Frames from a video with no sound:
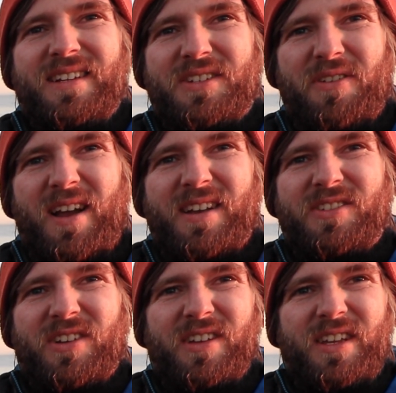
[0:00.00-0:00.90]
It's great,
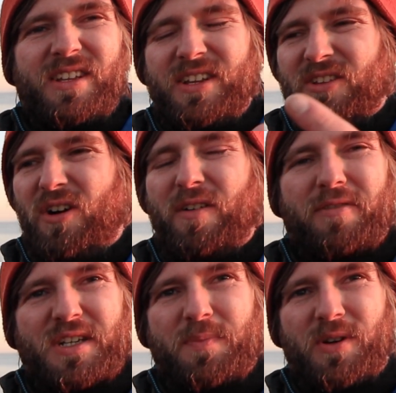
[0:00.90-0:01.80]
so you don't
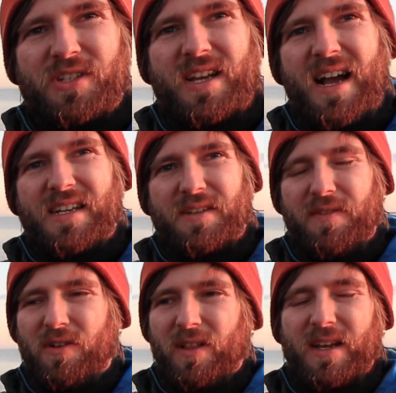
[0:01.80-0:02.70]
overexpose skies. If
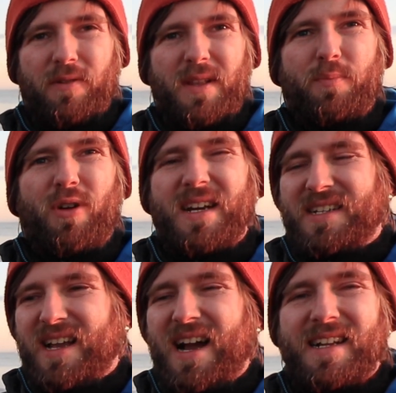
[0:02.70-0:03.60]
you've got like a really bright
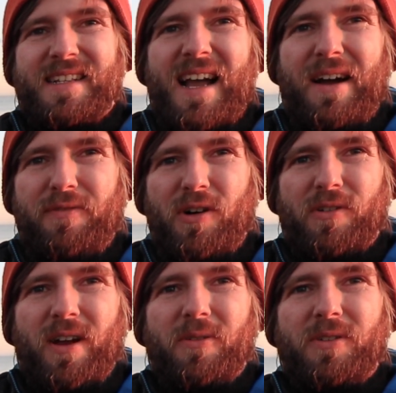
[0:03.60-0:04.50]
sky in a dark
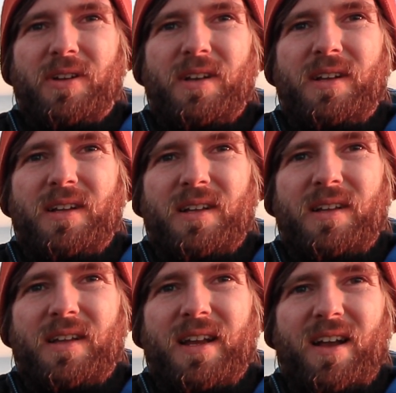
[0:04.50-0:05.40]
foreground,
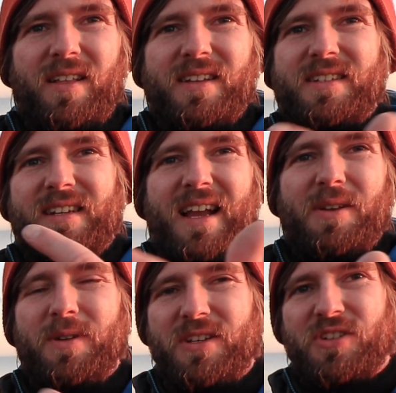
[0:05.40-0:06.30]
there you go, that's kind
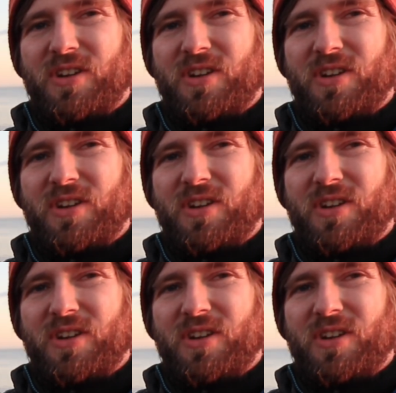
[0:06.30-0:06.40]
of what it does.